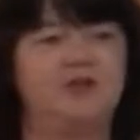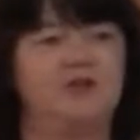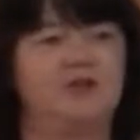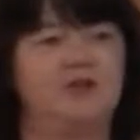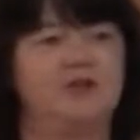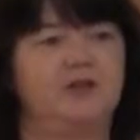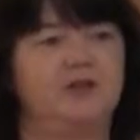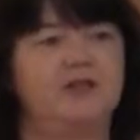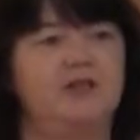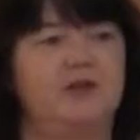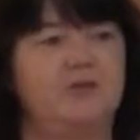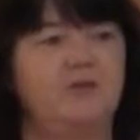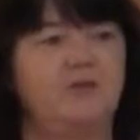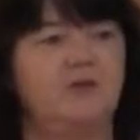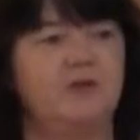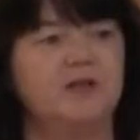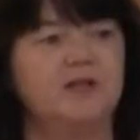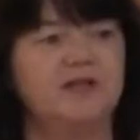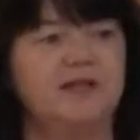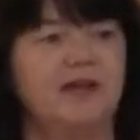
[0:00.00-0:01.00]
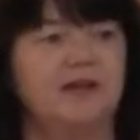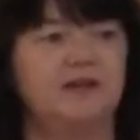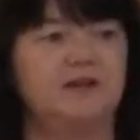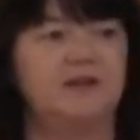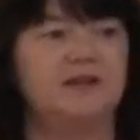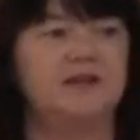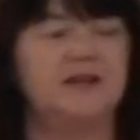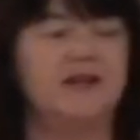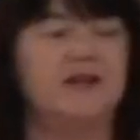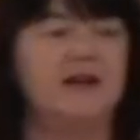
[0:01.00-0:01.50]
sure the sheep were
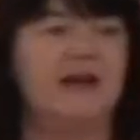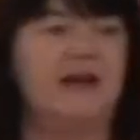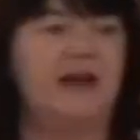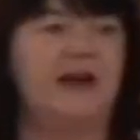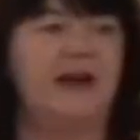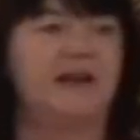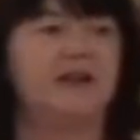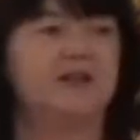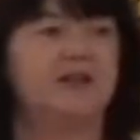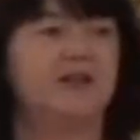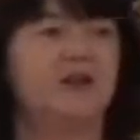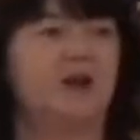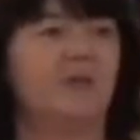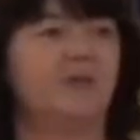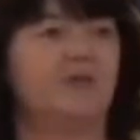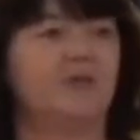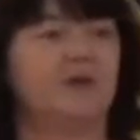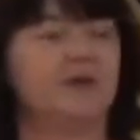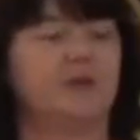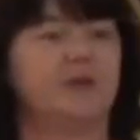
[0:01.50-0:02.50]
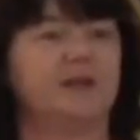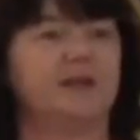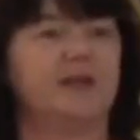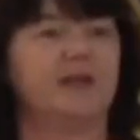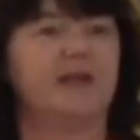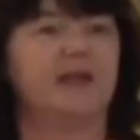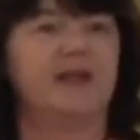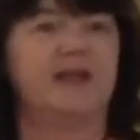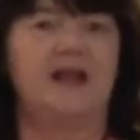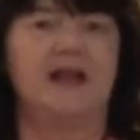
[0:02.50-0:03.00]
settled and comfortable.
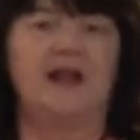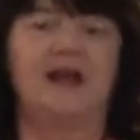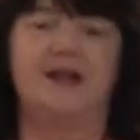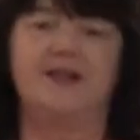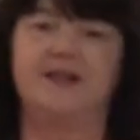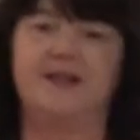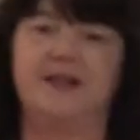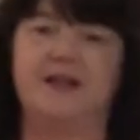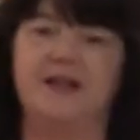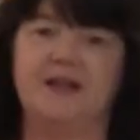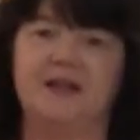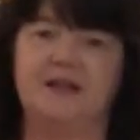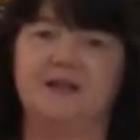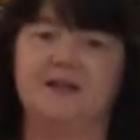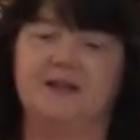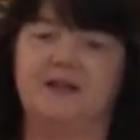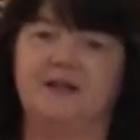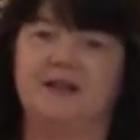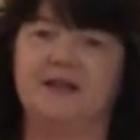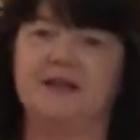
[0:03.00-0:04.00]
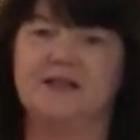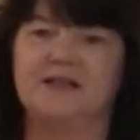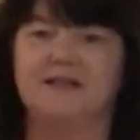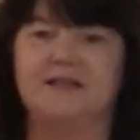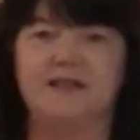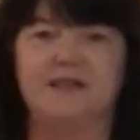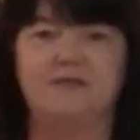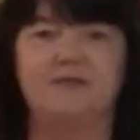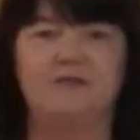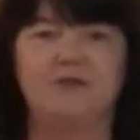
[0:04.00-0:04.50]
And then,
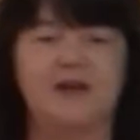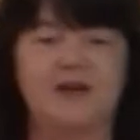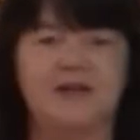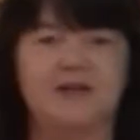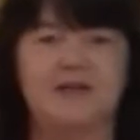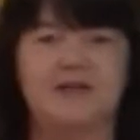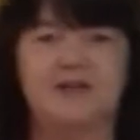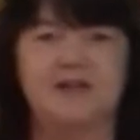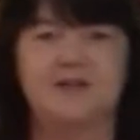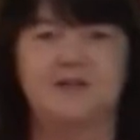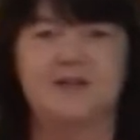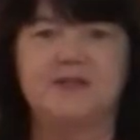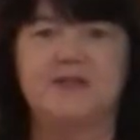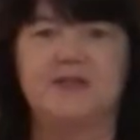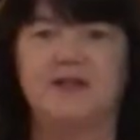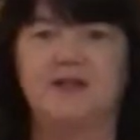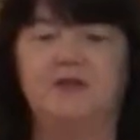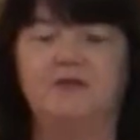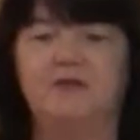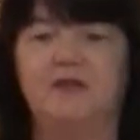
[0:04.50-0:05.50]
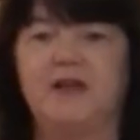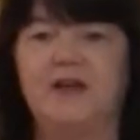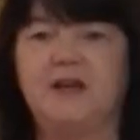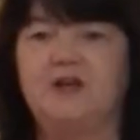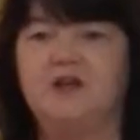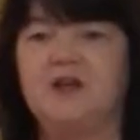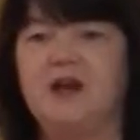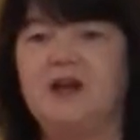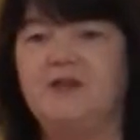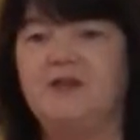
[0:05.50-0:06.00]
instead of resting himself, he
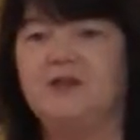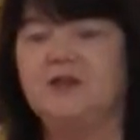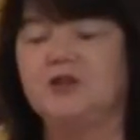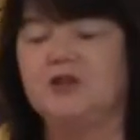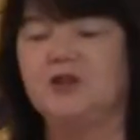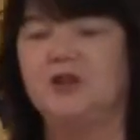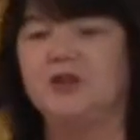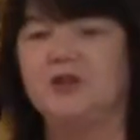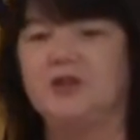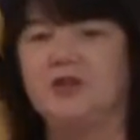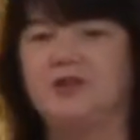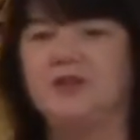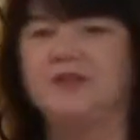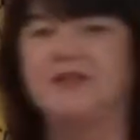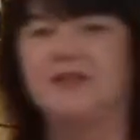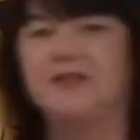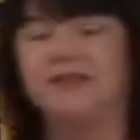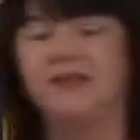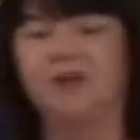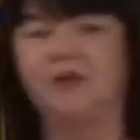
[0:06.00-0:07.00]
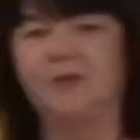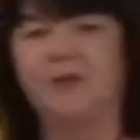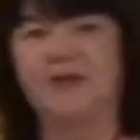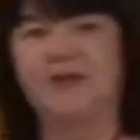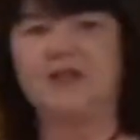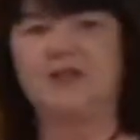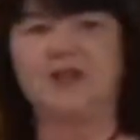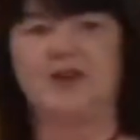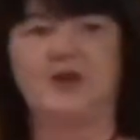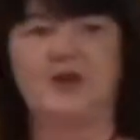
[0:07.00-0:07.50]
travelled on just a little
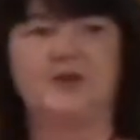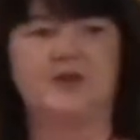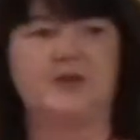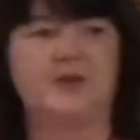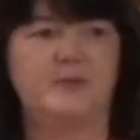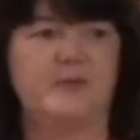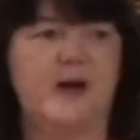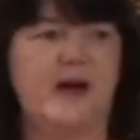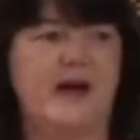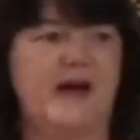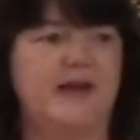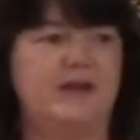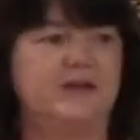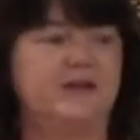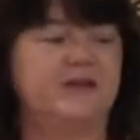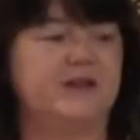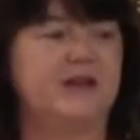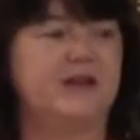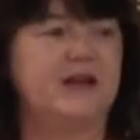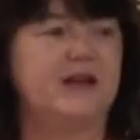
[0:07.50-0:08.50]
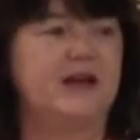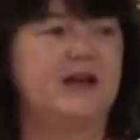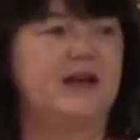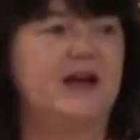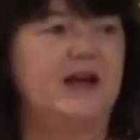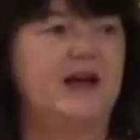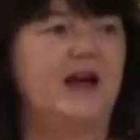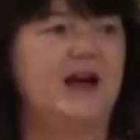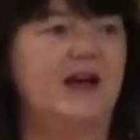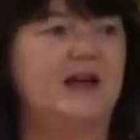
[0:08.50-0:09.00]
bit down the path,
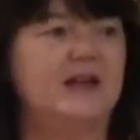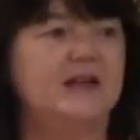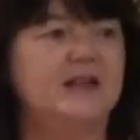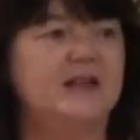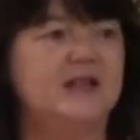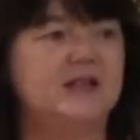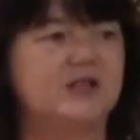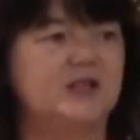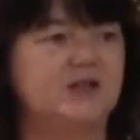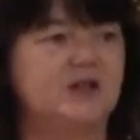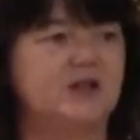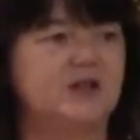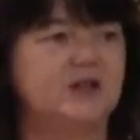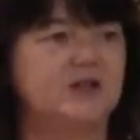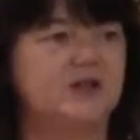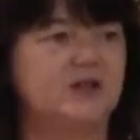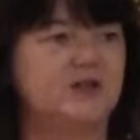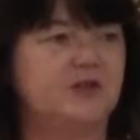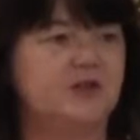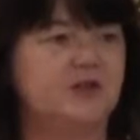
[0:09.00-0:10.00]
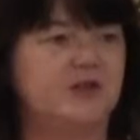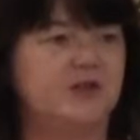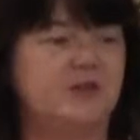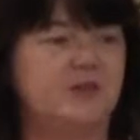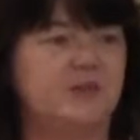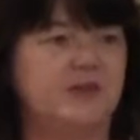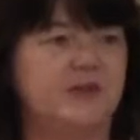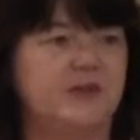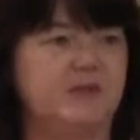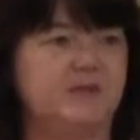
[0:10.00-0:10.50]
and he started to do
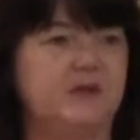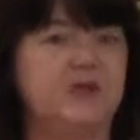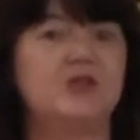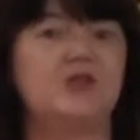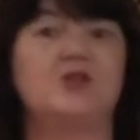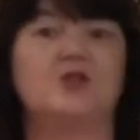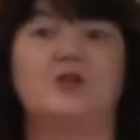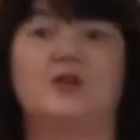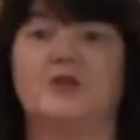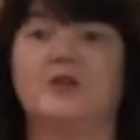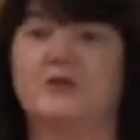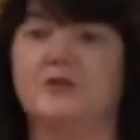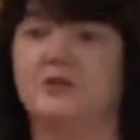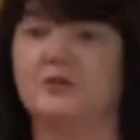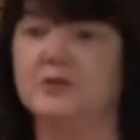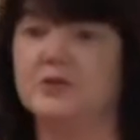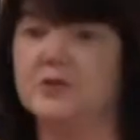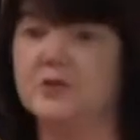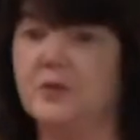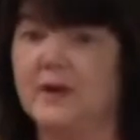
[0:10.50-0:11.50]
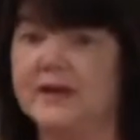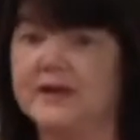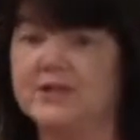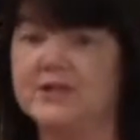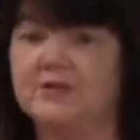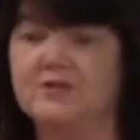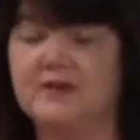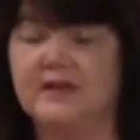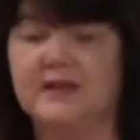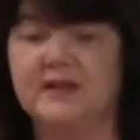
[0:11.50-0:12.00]
something which Jean thought was quite
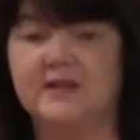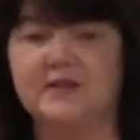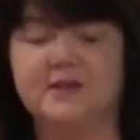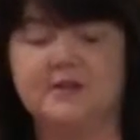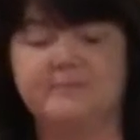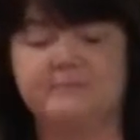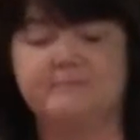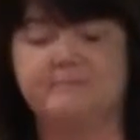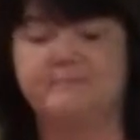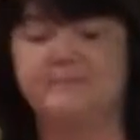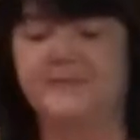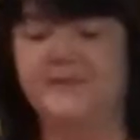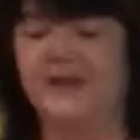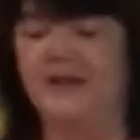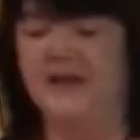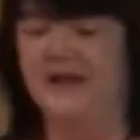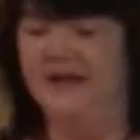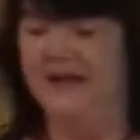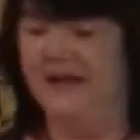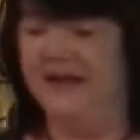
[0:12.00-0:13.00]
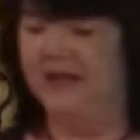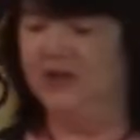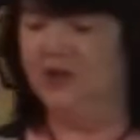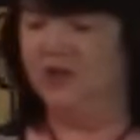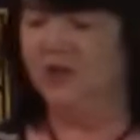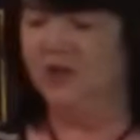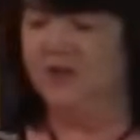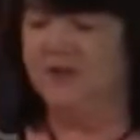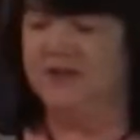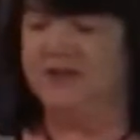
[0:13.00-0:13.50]
strange. He
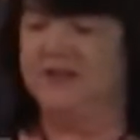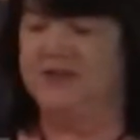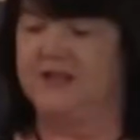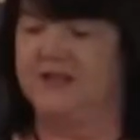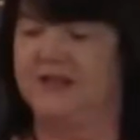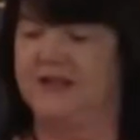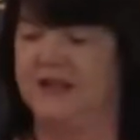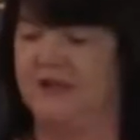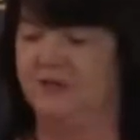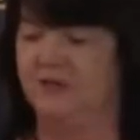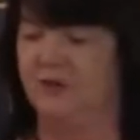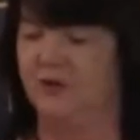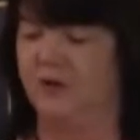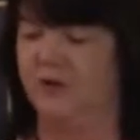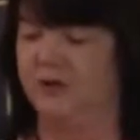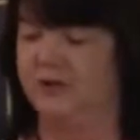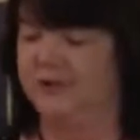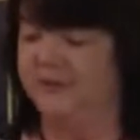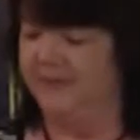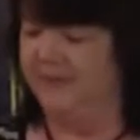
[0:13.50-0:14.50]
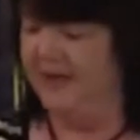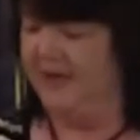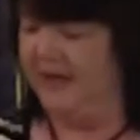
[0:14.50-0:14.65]
took his steel rod